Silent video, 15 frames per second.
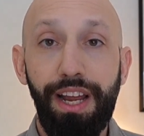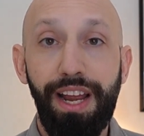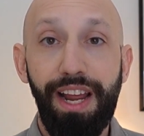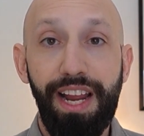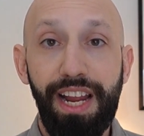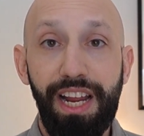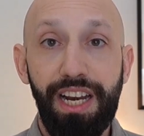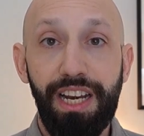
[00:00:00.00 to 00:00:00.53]

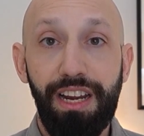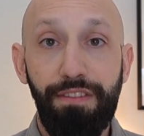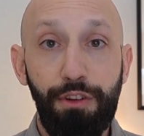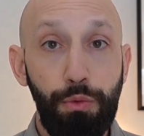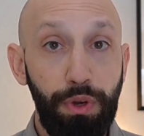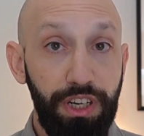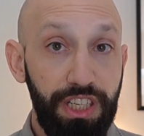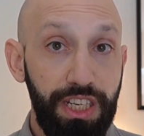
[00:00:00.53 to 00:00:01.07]
And if
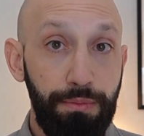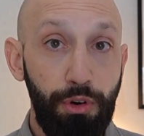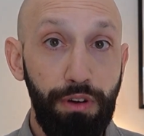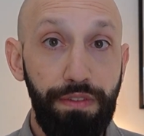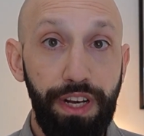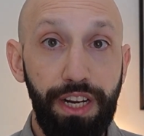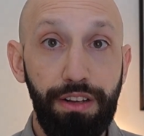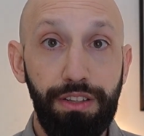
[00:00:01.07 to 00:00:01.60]
you want to see more
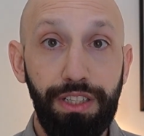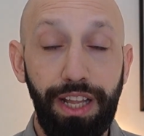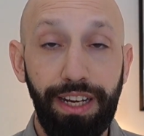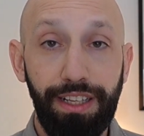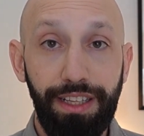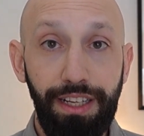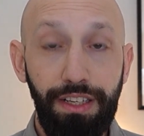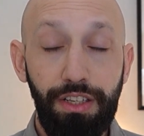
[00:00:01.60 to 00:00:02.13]
videos
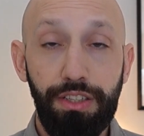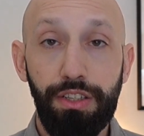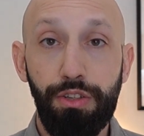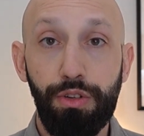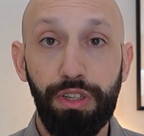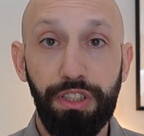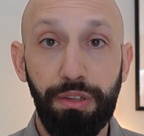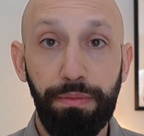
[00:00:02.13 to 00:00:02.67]
like this,
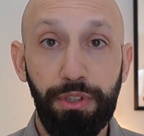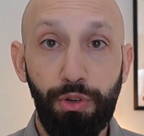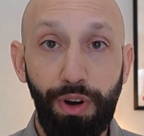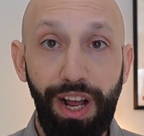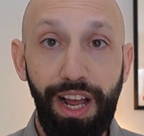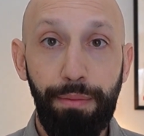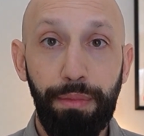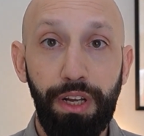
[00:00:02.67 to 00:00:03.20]
you can
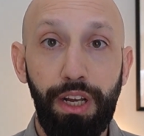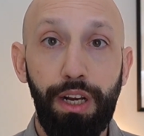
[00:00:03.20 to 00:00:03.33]
subscribe.